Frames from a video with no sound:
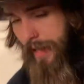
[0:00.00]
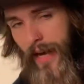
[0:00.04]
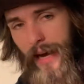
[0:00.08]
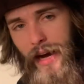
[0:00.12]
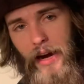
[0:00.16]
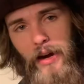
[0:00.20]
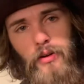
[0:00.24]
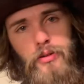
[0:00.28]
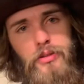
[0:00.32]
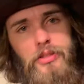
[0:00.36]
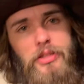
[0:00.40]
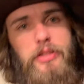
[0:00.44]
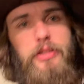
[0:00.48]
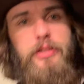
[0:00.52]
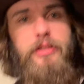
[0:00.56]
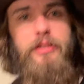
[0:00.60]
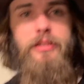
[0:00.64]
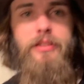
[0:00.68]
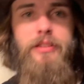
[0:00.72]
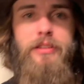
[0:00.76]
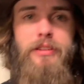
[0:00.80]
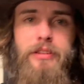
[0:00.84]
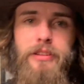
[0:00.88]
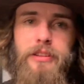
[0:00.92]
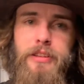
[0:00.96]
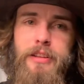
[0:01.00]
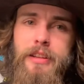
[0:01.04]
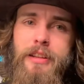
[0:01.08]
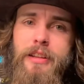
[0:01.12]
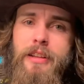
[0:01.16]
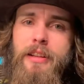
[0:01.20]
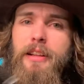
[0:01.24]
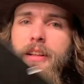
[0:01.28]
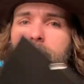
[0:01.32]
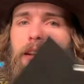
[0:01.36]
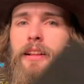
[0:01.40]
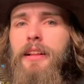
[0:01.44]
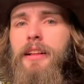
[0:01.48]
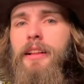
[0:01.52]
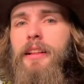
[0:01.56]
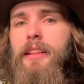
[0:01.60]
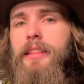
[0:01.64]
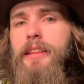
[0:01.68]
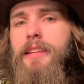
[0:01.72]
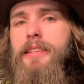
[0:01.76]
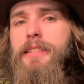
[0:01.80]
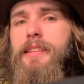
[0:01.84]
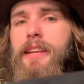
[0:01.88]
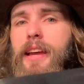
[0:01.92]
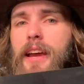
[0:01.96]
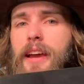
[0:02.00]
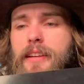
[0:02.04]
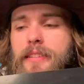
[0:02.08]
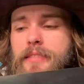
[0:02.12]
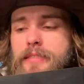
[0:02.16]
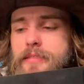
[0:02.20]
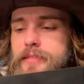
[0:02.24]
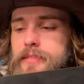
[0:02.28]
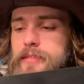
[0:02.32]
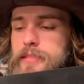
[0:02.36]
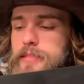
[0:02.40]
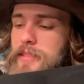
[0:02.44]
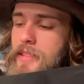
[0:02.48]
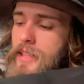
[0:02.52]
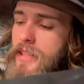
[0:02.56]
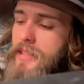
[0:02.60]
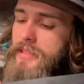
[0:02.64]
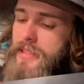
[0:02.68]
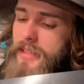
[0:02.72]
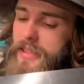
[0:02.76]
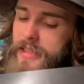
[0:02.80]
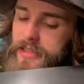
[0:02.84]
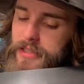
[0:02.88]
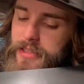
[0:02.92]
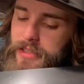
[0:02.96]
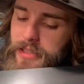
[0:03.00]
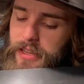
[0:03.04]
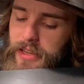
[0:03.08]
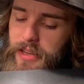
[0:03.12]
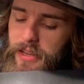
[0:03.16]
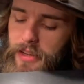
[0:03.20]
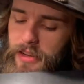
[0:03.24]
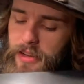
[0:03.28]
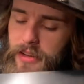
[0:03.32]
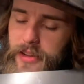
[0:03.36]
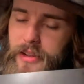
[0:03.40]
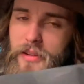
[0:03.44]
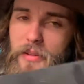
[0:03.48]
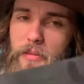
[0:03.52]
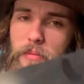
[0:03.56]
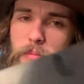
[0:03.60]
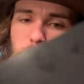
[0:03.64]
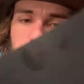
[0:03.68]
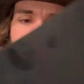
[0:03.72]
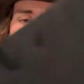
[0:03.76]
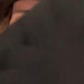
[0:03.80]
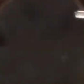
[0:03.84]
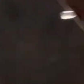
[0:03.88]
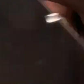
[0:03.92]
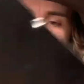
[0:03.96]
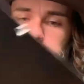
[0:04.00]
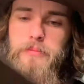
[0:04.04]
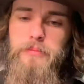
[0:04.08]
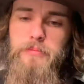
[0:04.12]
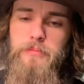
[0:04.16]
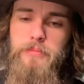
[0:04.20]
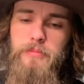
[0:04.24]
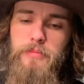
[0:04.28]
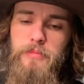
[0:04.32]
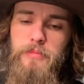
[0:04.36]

out this guy. This is the bottom